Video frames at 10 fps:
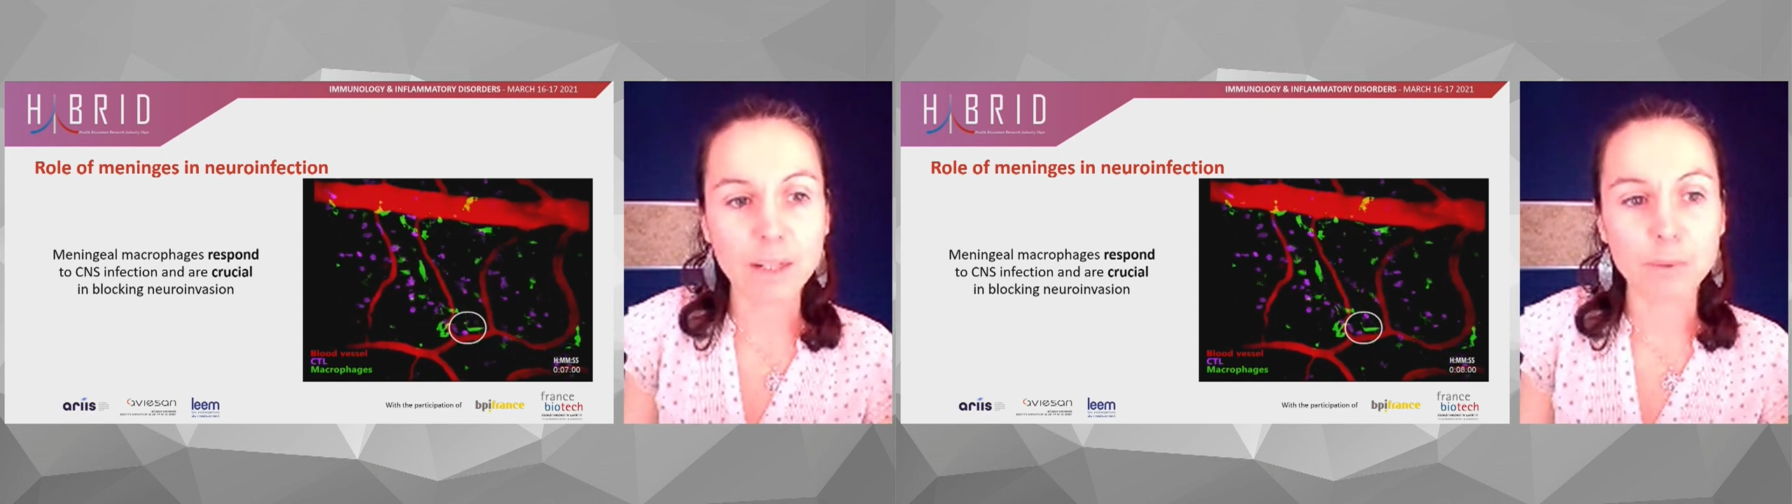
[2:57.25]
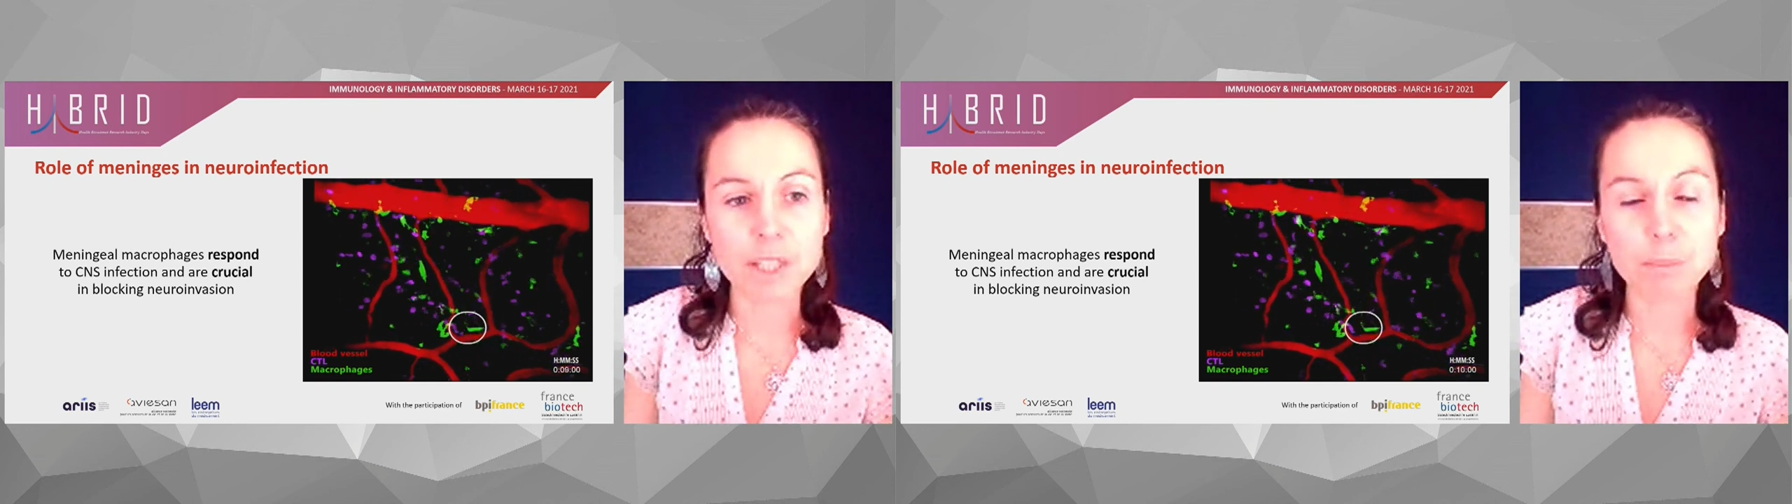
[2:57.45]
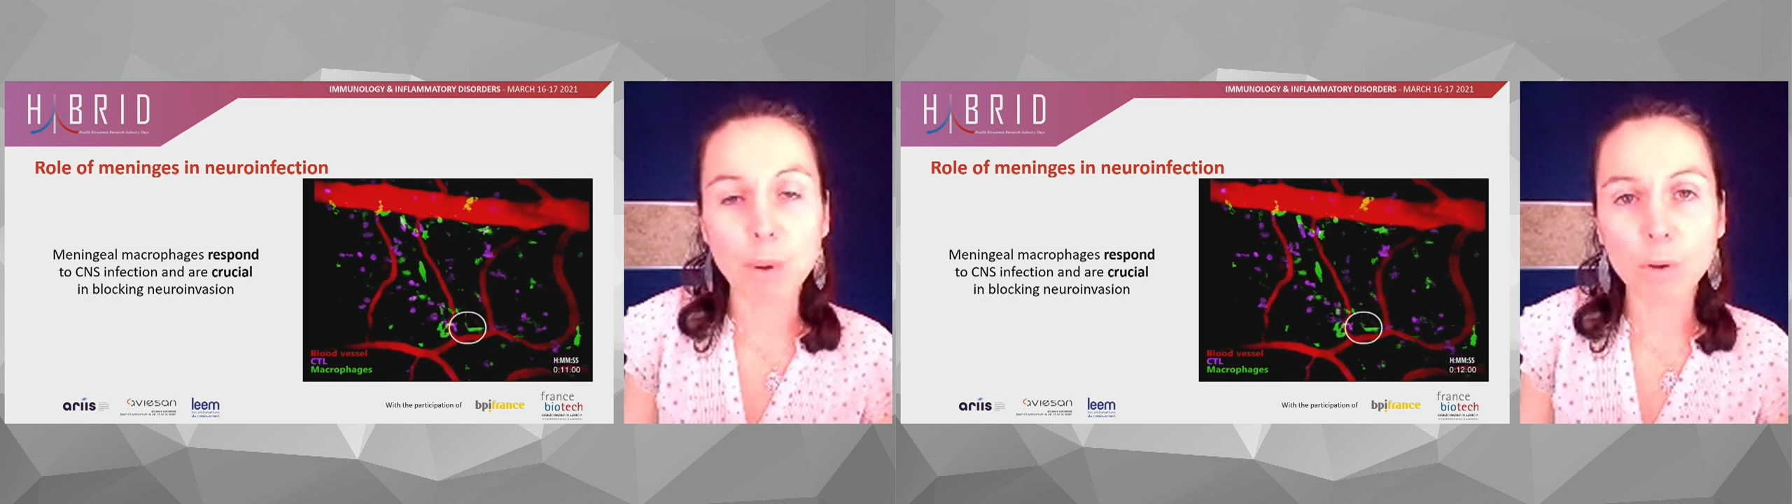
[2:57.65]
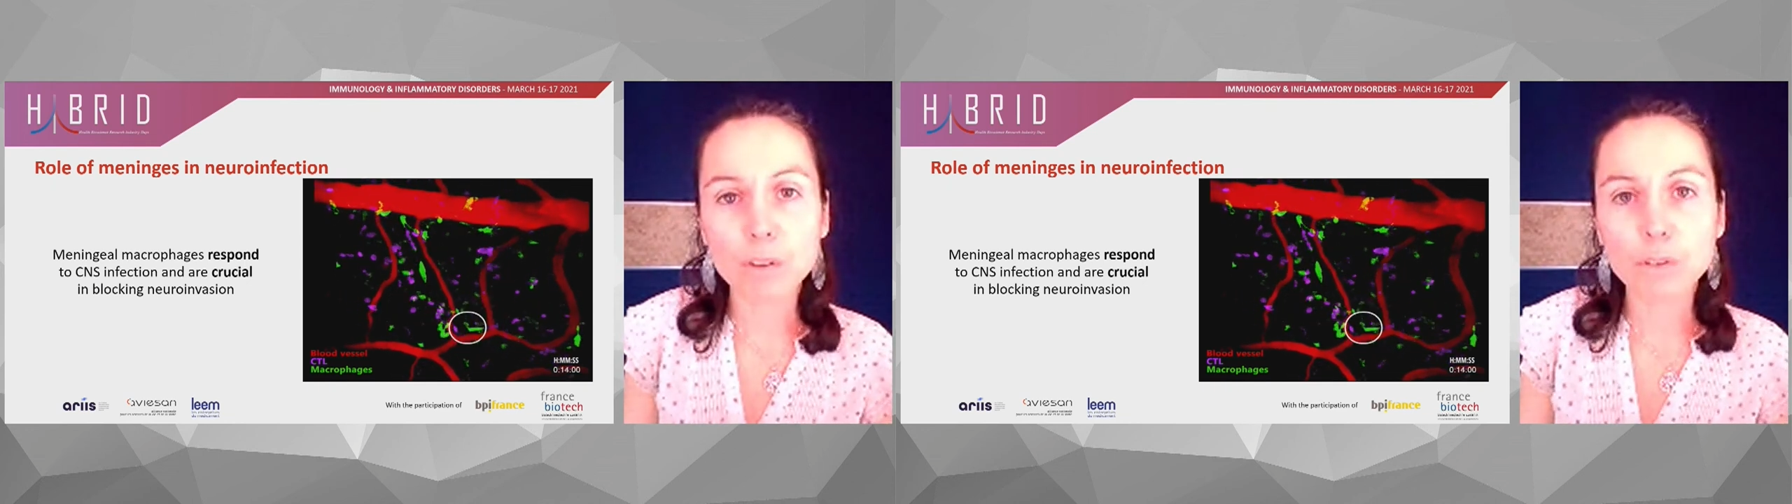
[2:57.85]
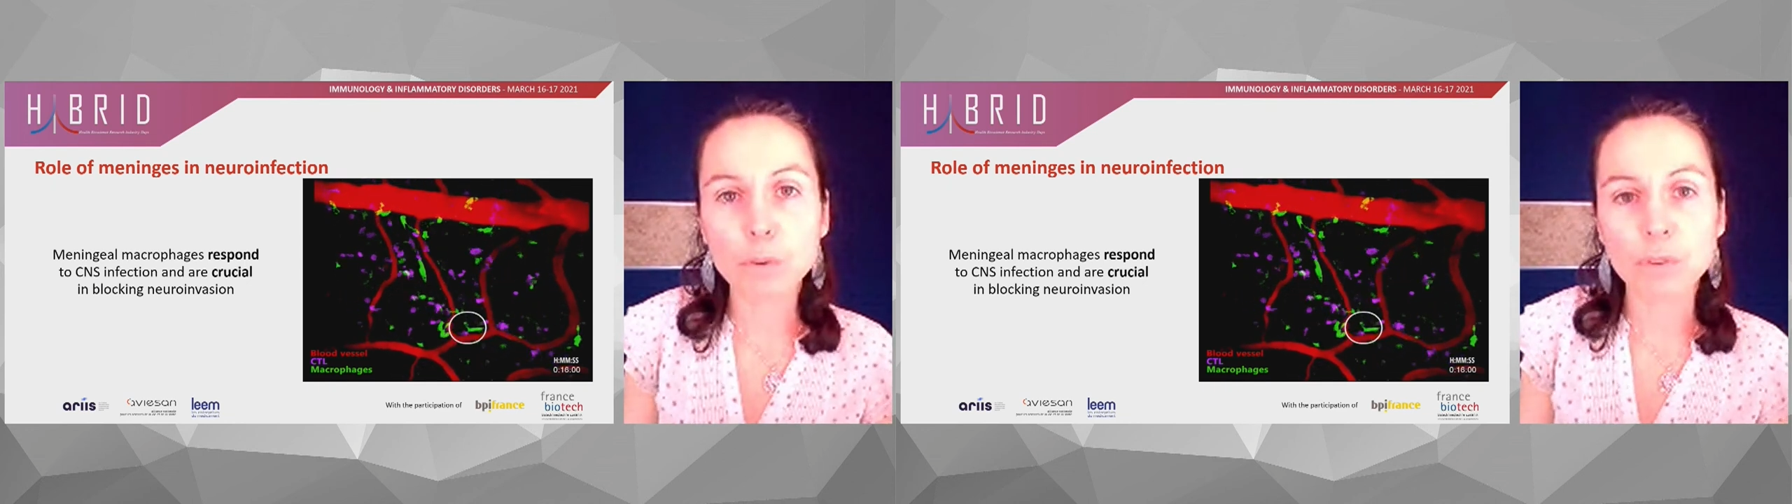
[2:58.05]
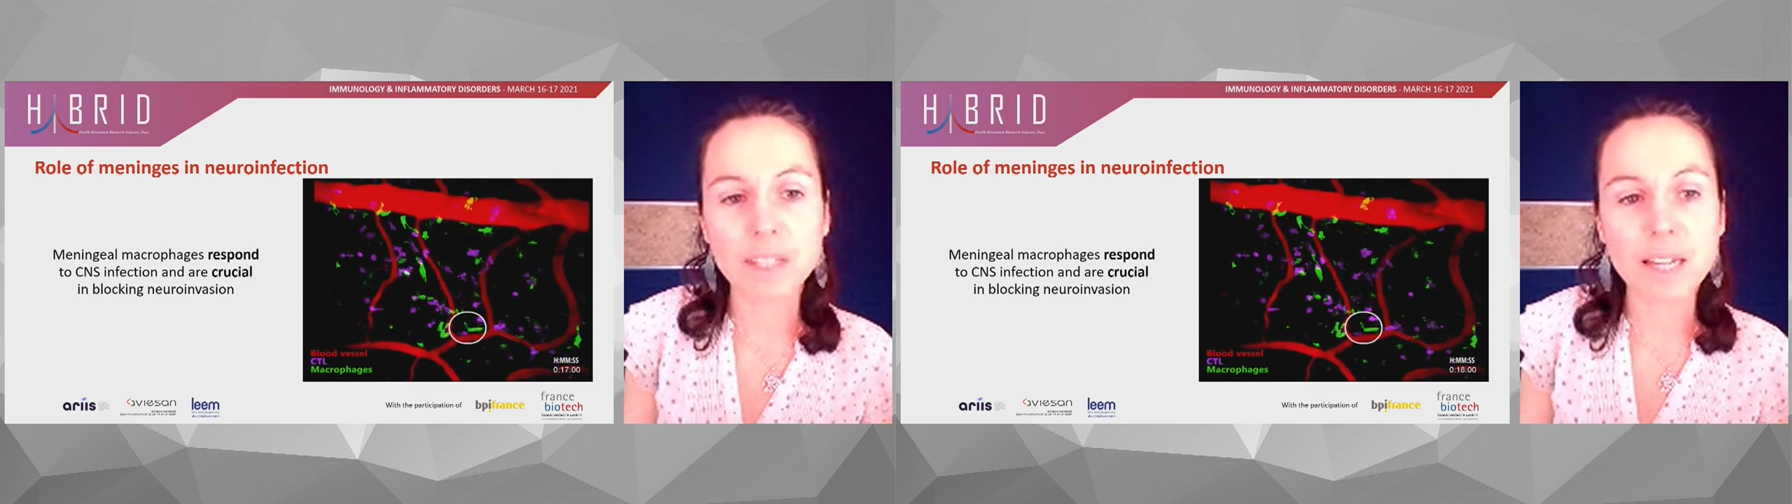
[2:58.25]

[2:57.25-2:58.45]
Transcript: can respond to